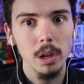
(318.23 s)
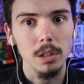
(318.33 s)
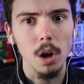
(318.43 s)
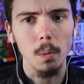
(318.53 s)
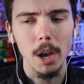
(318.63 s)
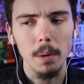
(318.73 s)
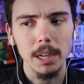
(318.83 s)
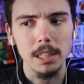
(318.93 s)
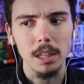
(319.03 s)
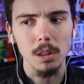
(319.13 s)
No, we already
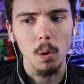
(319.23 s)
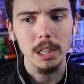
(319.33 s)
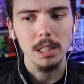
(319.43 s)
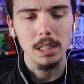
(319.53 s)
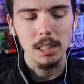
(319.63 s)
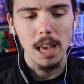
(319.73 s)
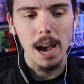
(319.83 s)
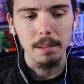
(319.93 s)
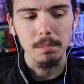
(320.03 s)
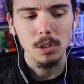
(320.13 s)
did Lloyd's. Yeah,
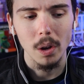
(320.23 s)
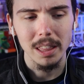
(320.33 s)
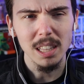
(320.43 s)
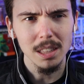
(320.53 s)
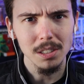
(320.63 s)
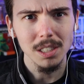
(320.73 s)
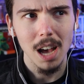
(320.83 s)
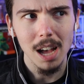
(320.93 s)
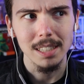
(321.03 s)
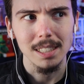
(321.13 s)
so I think there's
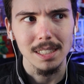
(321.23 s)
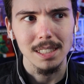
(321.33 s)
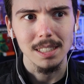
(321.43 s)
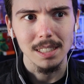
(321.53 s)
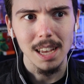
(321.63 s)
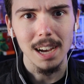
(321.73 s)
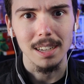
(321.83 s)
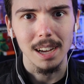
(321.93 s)
Kai's yeah,